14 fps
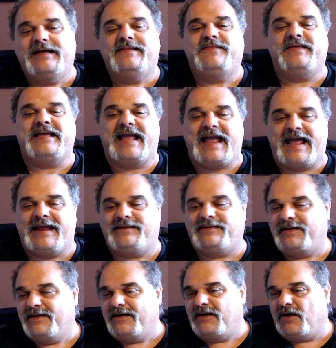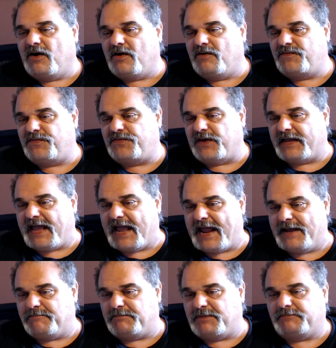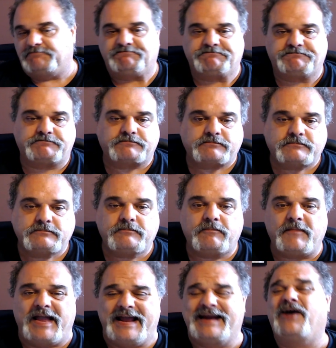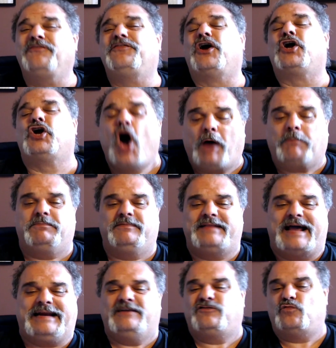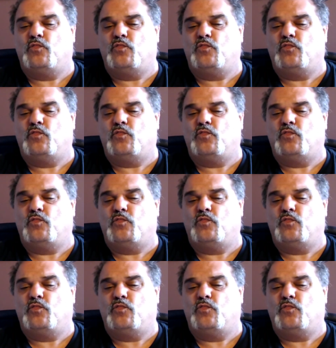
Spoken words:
the end of the game. And on the cop, that is